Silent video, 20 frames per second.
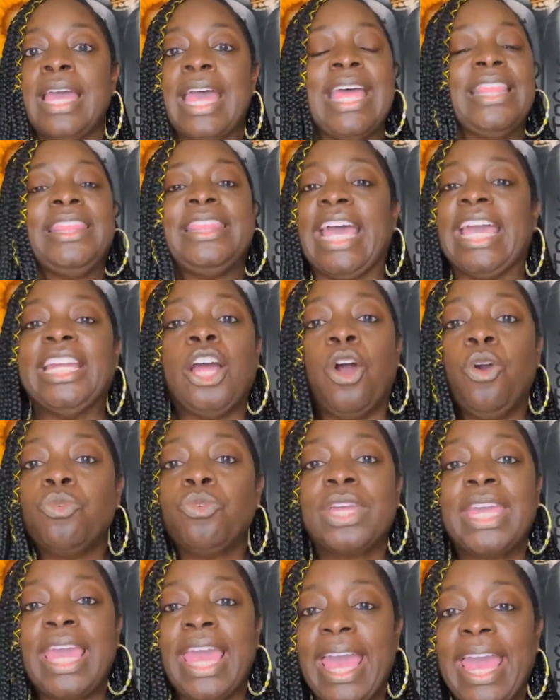They
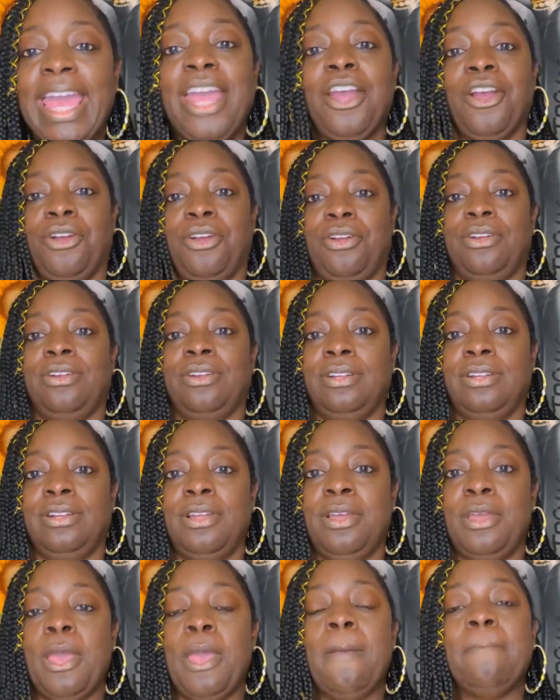don't care.
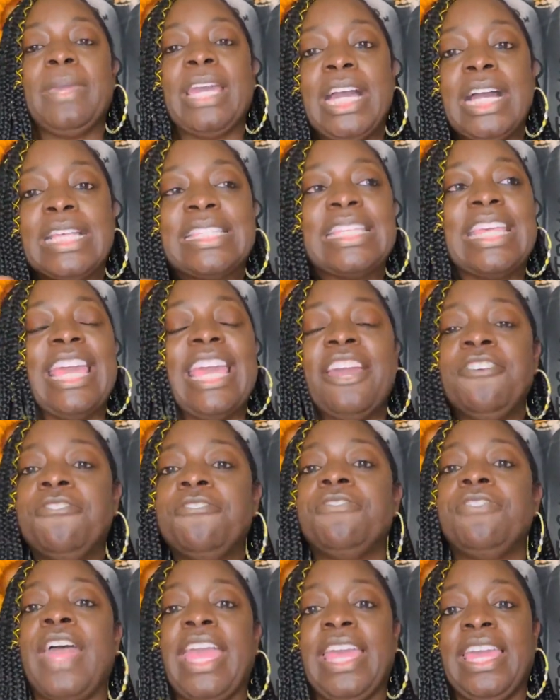Because if
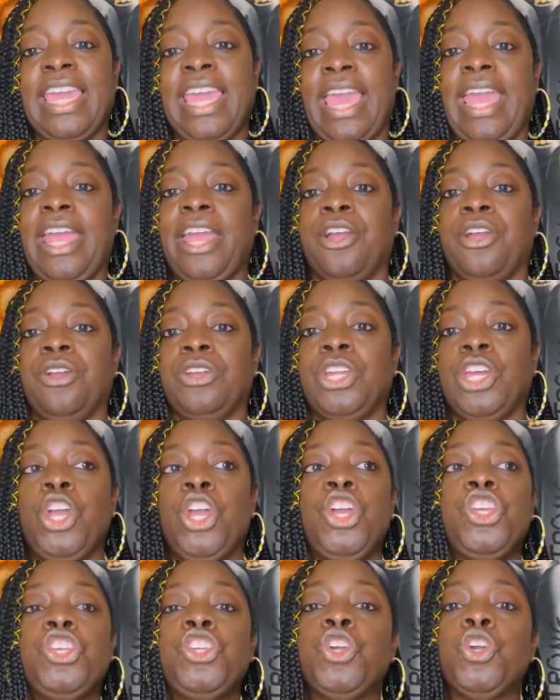they cared,
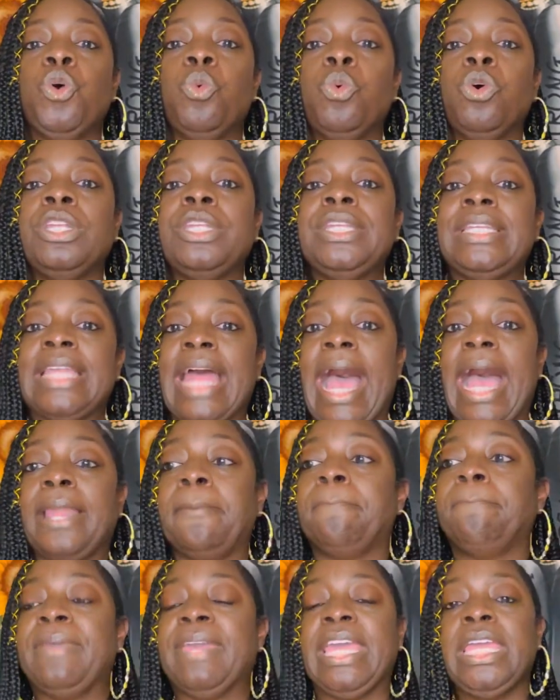you would
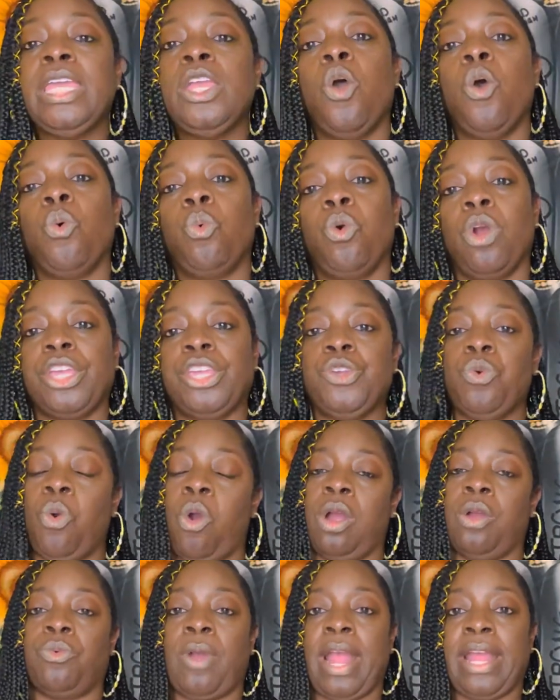not be where you
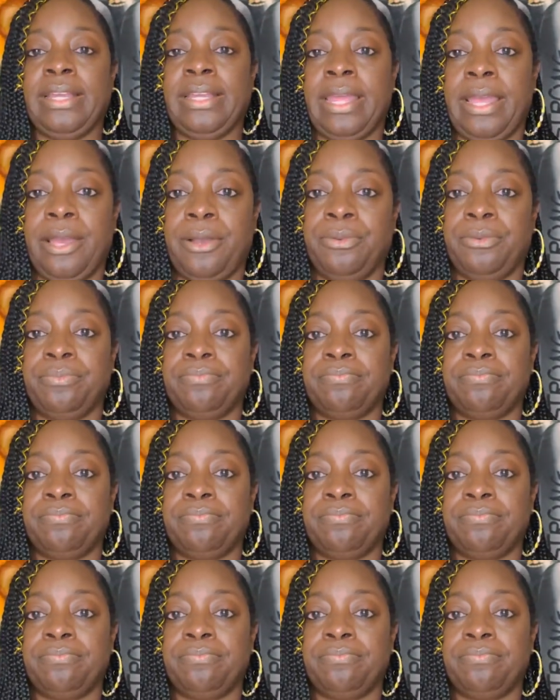are right now.